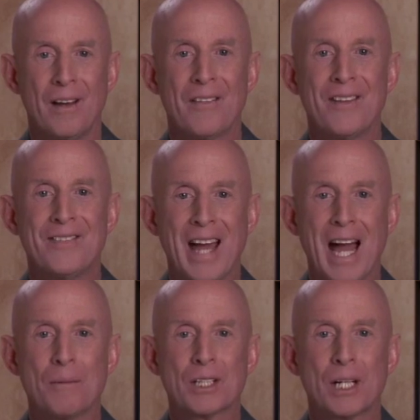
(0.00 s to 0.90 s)
the
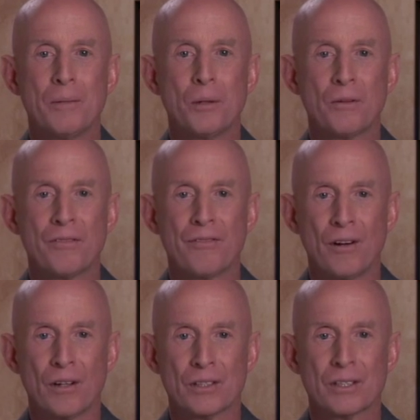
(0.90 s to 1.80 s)
damage can be
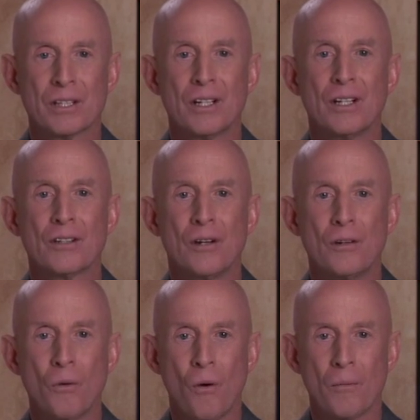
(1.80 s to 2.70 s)
reversed to
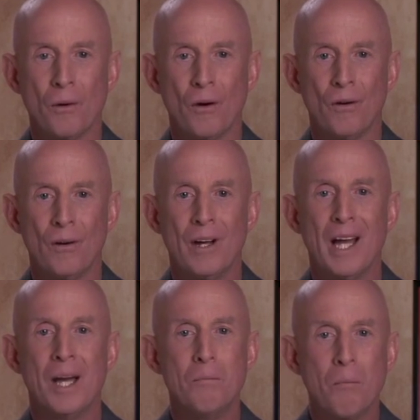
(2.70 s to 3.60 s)
normal
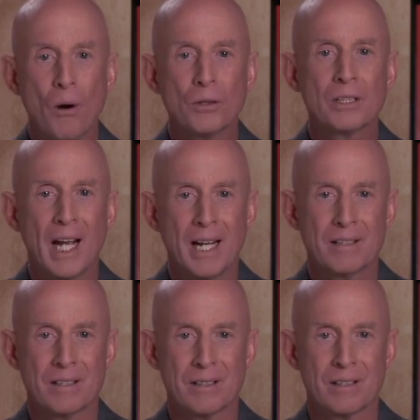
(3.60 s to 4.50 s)
in most
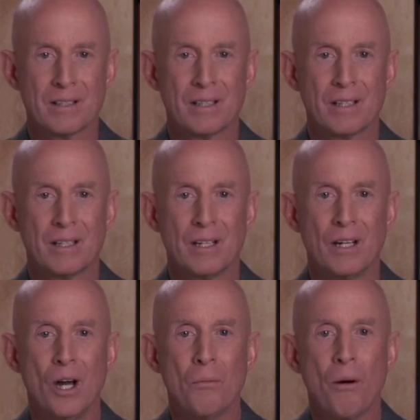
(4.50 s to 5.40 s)
cases.
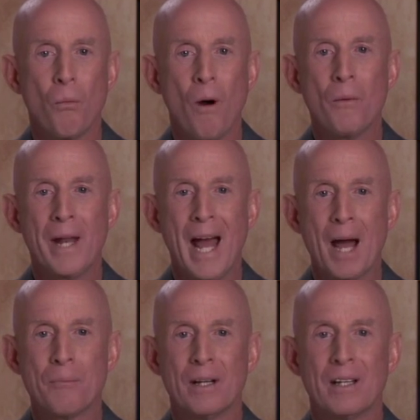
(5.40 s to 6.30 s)
But what would
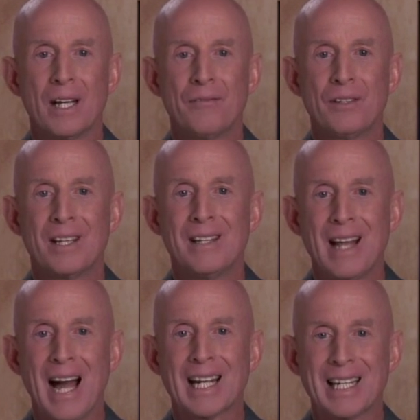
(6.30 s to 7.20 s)
happen if you did
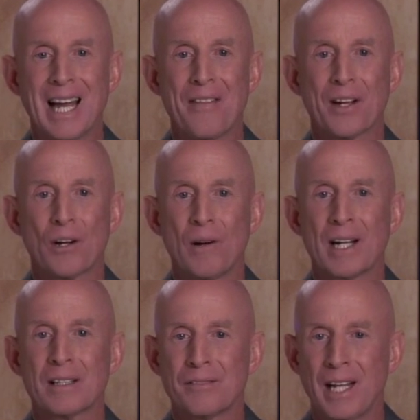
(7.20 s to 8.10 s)
not get the
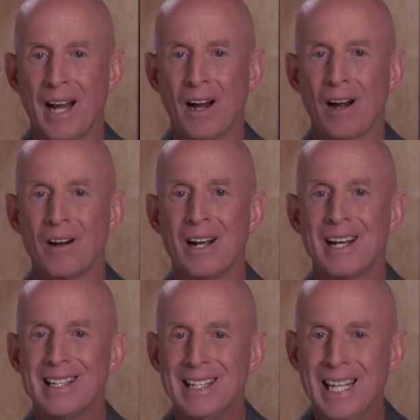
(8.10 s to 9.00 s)
corrective care
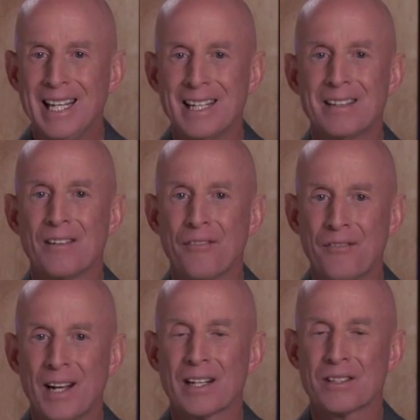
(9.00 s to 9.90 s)
needed to
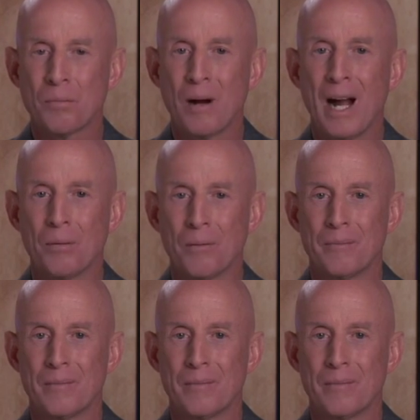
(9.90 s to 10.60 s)
fix the problem?